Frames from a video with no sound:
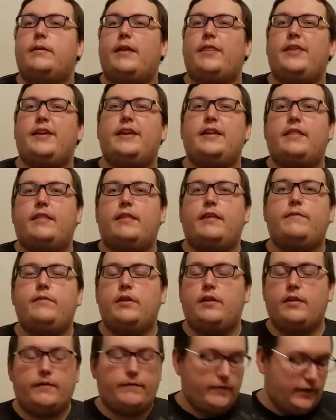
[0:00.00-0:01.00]
I think it's to
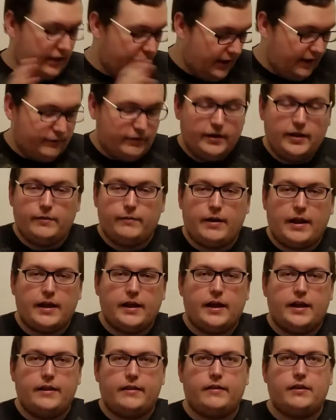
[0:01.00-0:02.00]
get what I
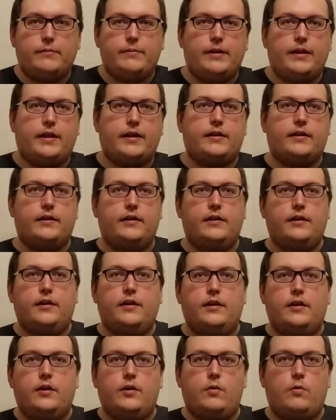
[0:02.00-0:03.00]
got, it's going to be like
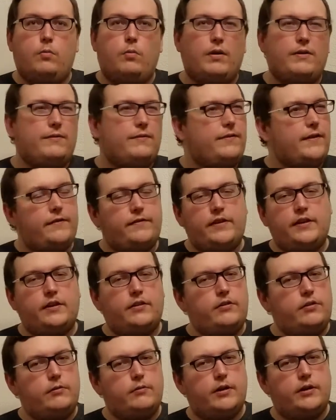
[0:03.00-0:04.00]
150 to
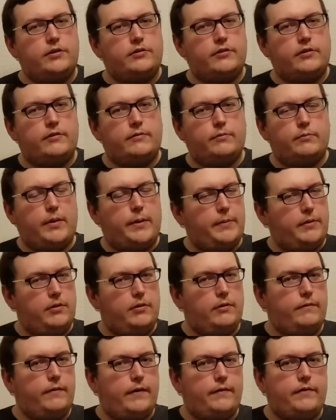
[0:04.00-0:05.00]
200, maybe
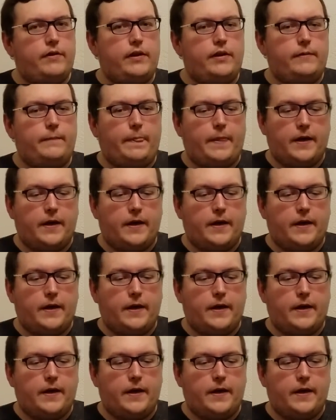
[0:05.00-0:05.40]
250.